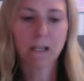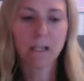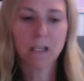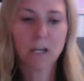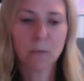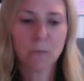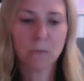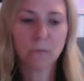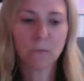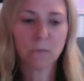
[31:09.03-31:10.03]
you know,
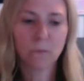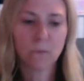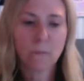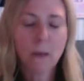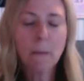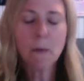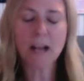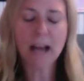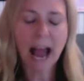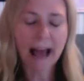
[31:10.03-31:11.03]
remembered
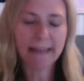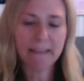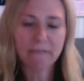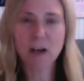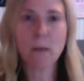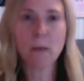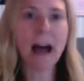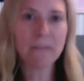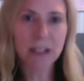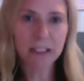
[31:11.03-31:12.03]
and the film
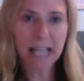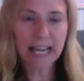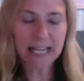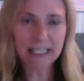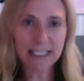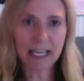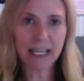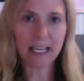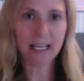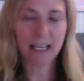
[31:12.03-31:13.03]
have the
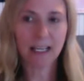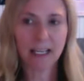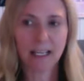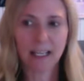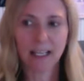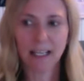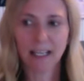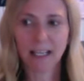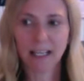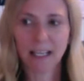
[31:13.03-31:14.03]
legacy,
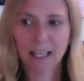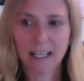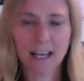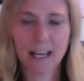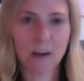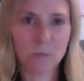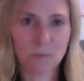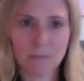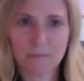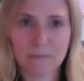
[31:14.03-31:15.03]
you know.
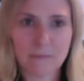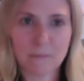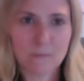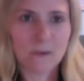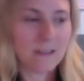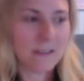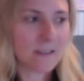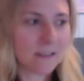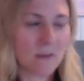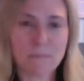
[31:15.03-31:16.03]

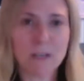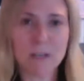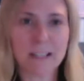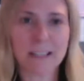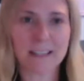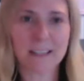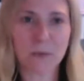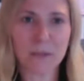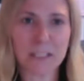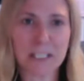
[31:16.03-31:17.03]
So the music is
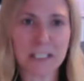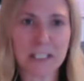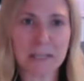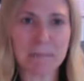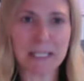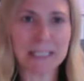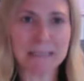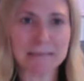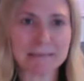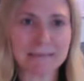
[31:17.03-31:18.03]
only going to be
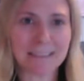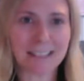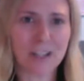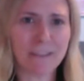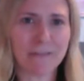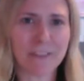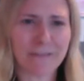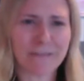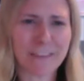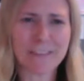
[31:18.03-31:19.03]
good for
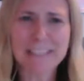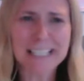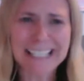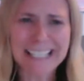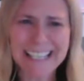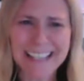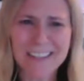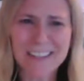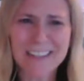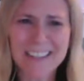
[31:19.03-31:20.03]
15
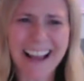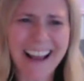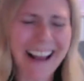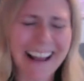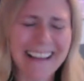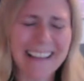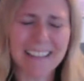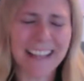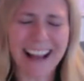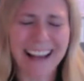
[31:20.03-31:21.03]
years?
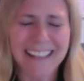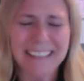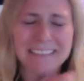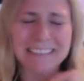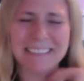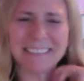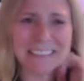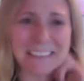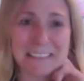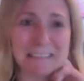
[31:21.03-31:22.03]
Yeah, I
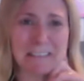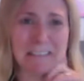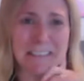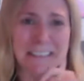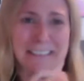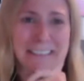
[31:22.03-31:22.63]
don't understand